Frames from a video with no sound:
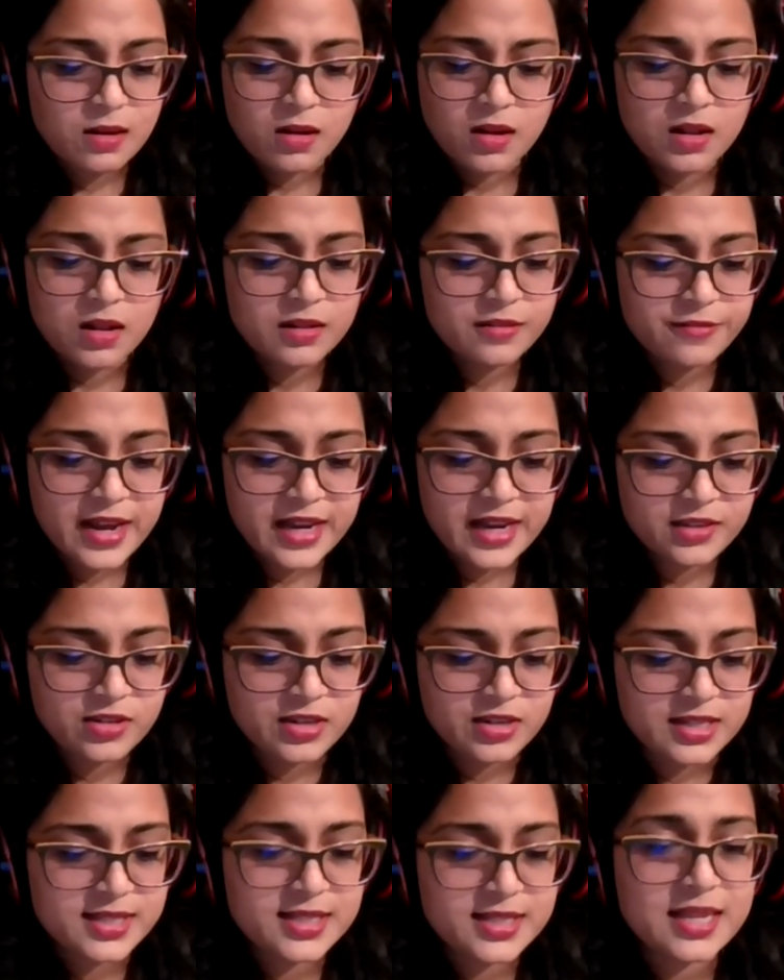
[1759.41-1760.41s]
all
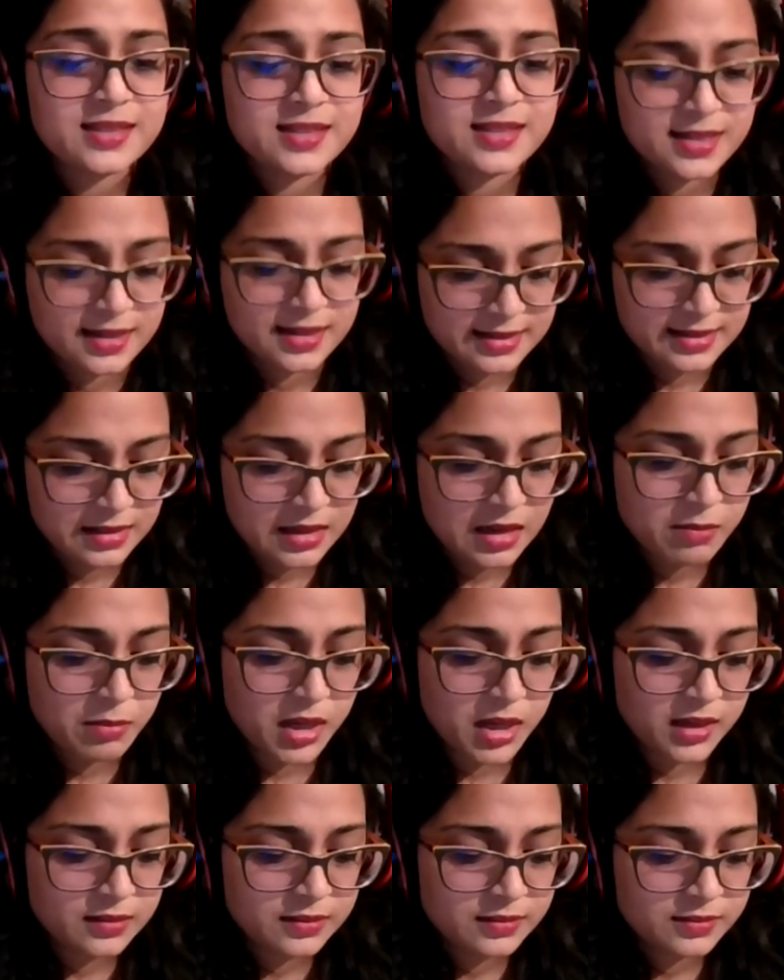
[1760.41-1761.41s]
factories sense the
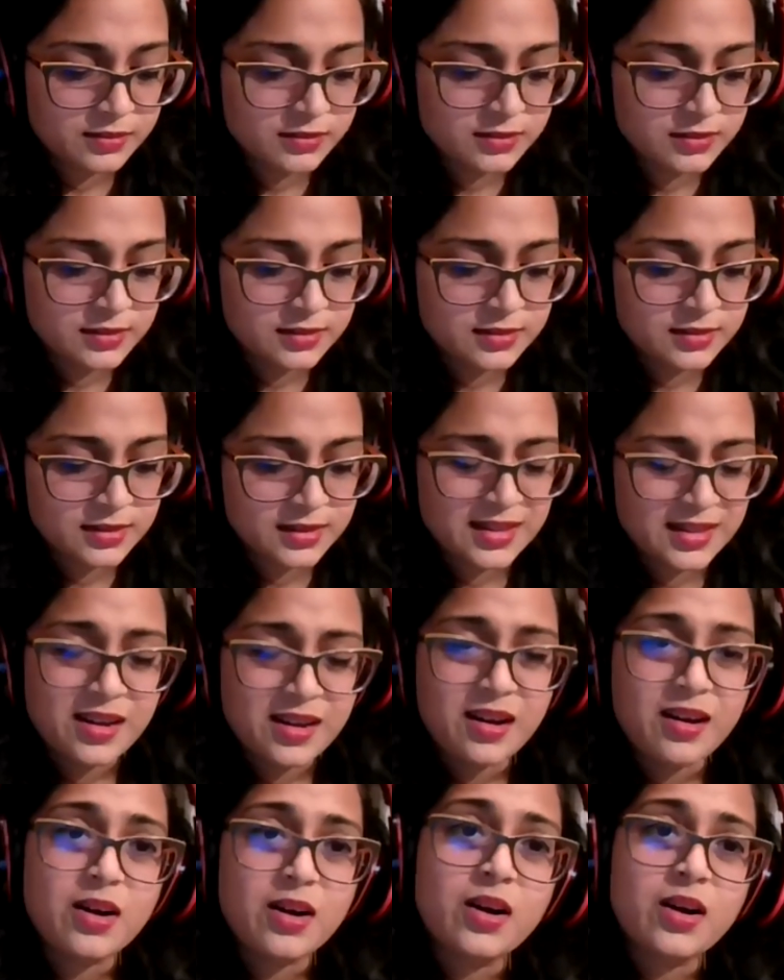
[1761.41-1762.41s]
dilemma.
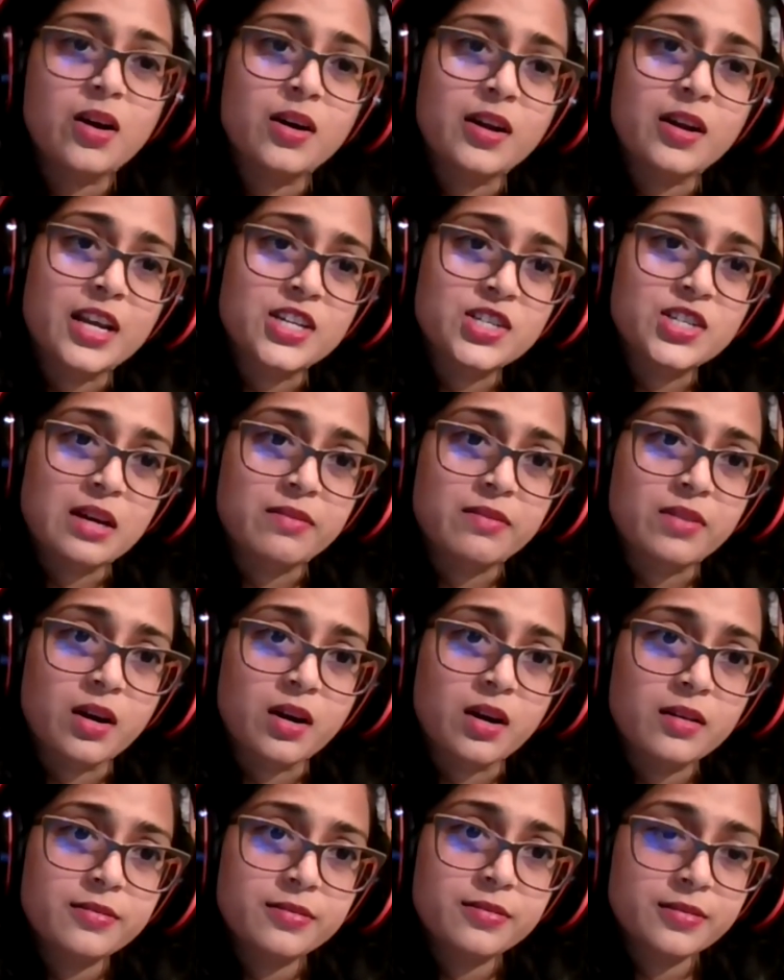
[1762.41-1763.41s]
Ought I shove
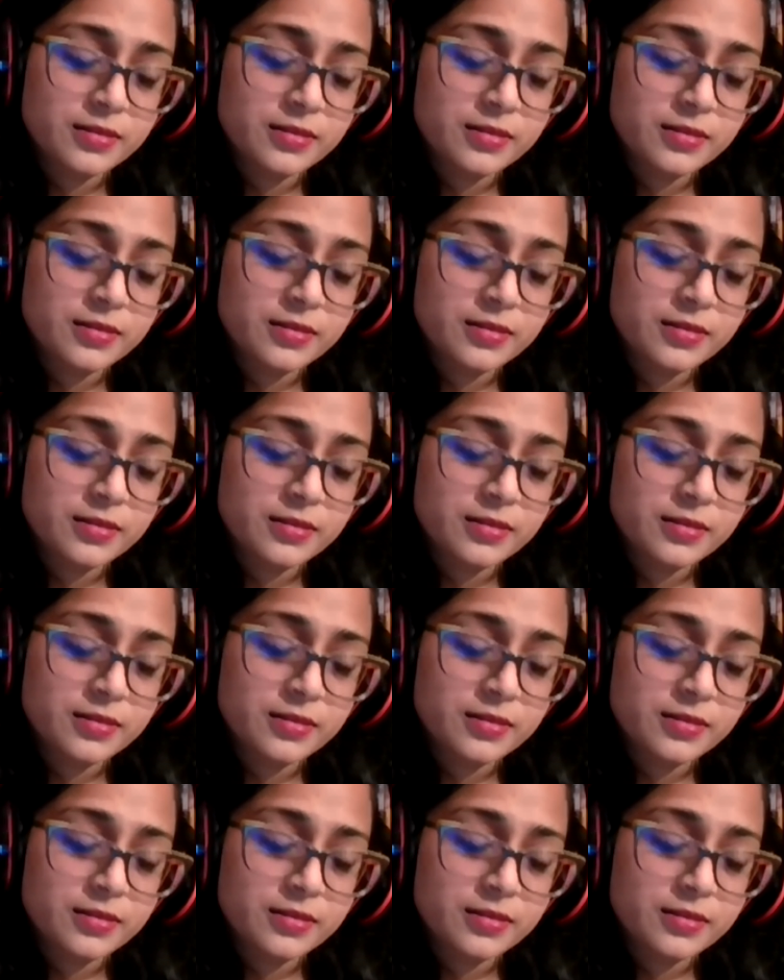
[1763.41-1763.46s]
off?